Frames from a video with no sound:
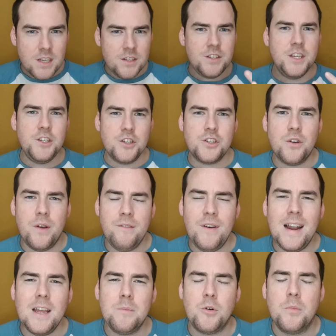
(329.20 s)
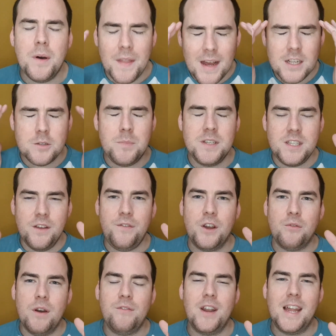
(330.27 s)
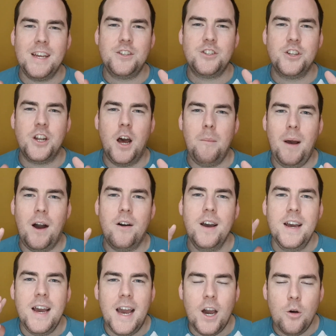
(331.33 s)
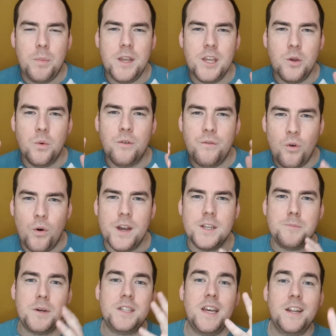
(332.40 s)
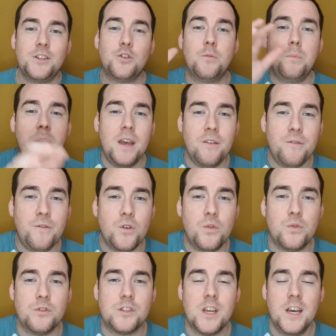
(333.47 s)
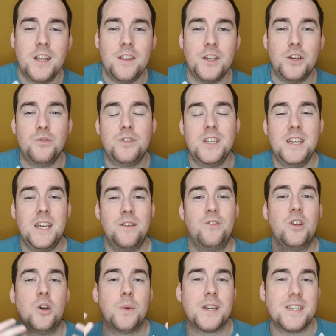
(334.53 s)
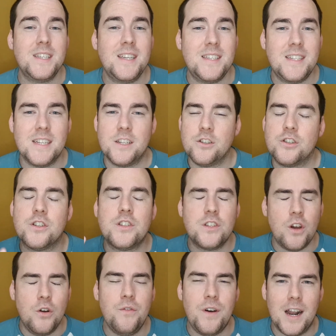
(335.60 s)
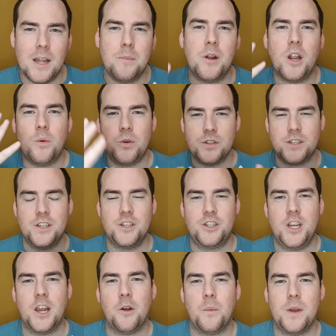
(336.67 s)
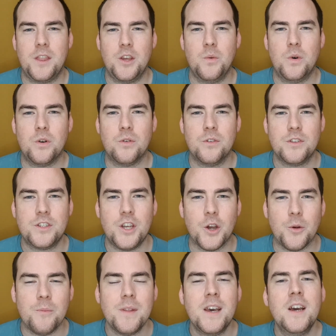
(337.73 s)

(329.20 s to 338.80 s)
teachers are invaluable, but that specific revelation about helping you avoid potential pitfalls that you didn't even know existed is just so valuable. I wanted to share it with you all. So